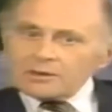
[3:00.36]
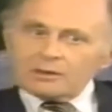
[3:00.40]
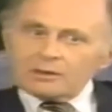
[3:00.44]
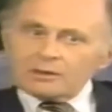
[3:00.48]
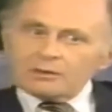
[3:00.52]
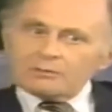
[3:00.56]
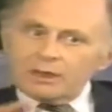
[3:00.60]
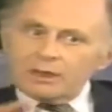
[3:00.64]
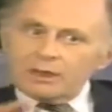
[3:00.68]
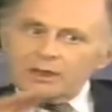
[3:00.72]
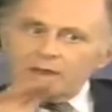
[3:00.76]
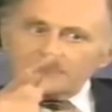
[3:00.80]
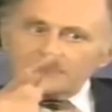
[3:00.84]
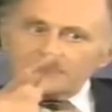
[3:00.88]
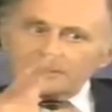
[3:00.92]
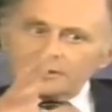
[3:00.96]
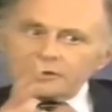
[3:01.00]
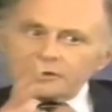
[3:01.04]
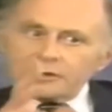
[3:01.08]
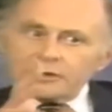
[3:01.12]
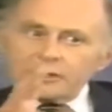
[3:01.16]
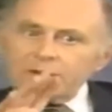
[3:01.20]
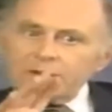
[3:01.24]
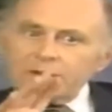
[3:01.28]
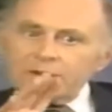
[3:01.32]
So around
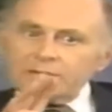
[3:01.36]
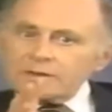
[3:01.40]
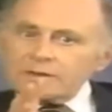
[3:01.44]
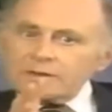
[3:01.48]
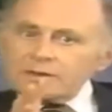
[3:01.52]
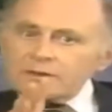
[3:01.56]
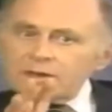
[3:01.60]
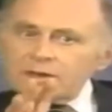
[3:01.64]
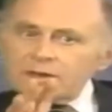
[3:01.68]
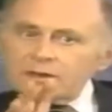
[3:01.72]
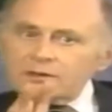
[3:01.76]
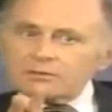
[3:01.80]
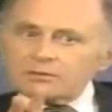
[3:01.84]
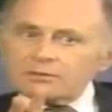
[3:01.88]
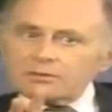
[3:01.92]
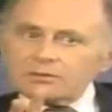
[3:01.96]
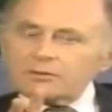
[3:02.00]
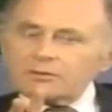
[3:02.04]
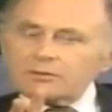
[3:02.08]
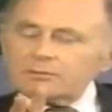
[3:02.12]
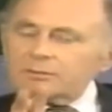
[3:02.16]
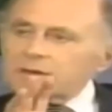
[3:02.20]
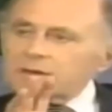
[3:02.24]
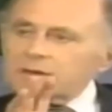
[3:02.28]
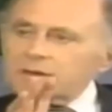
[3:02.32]
the turn of the
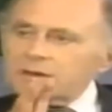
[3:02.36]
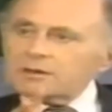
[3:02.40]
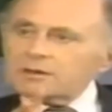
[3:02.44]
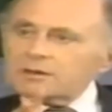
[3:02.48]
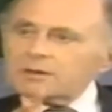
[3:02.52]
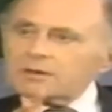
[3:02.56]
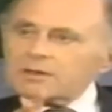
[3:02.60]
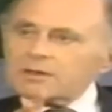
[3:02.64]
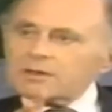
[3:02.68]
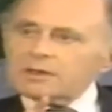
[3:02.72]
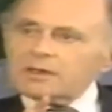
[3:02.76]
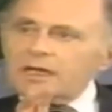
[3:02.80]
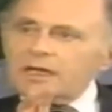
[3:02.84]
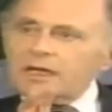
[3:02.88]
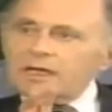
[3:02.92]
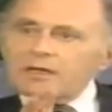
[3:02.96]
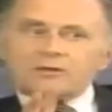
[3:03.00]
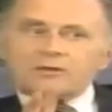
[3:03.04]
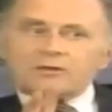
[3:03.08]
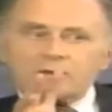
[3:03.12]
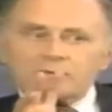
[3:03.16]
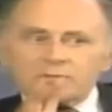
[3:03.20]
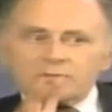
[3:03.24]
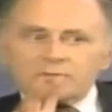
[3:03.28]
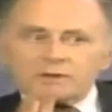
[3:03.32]
century, you begin to see
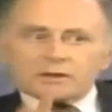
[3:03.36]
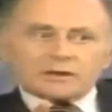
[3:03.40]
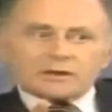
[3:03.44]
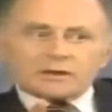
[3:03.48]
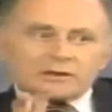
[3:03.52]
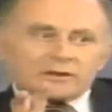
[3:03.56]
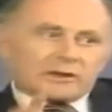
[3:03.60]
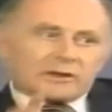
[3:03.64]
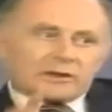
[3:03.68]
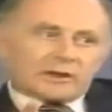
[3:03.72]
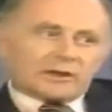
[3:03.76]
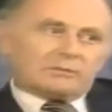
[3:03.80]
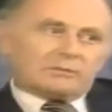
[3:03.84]
actually written